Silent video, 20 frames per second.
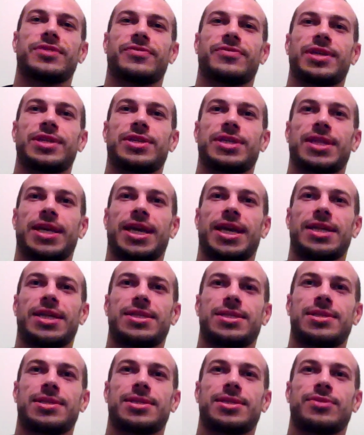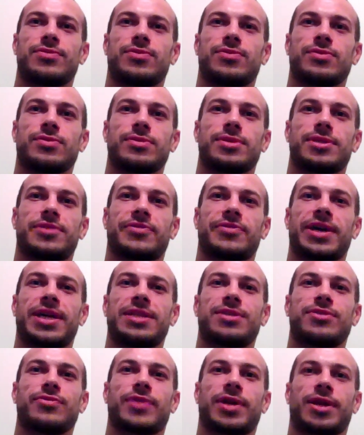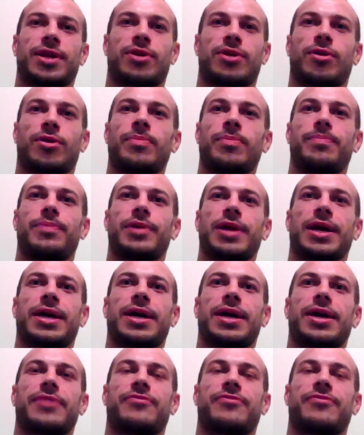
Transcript: differently to the ADCC rules if I had to run a comp, but